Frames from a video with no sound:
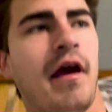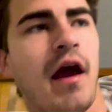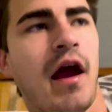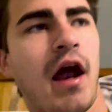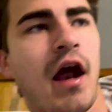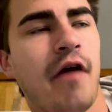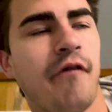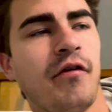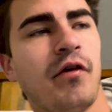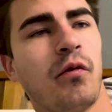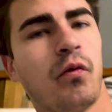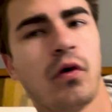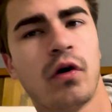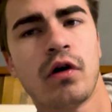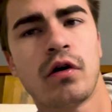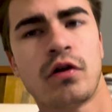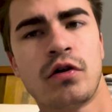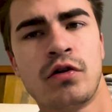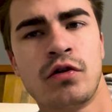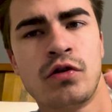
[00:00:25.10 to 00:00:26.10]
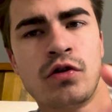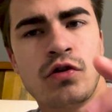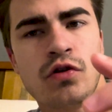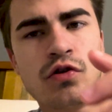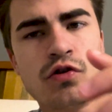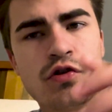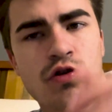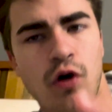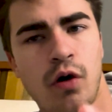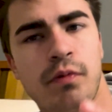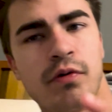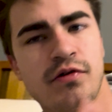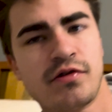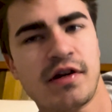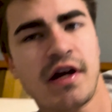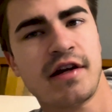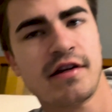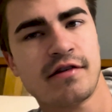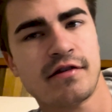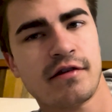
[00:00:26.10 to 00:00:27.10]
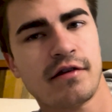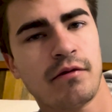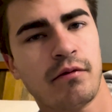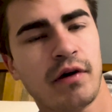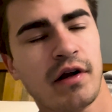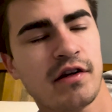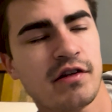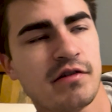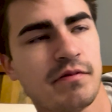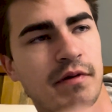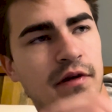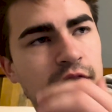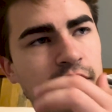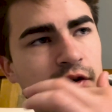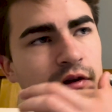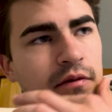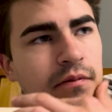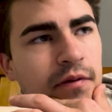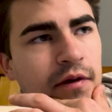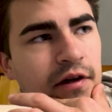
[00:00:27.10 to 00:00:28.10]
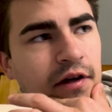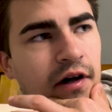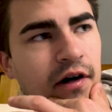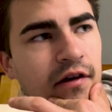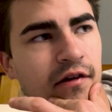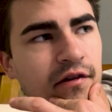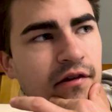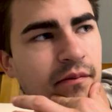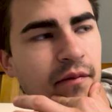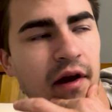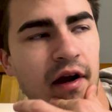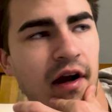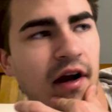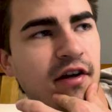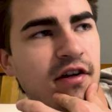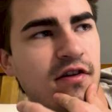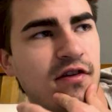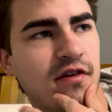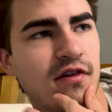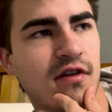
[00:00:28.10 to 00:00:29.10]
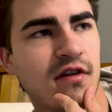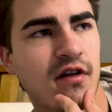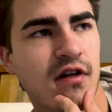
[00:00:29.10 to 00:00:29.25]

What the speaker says: every word so precisely when I speak because, man, I just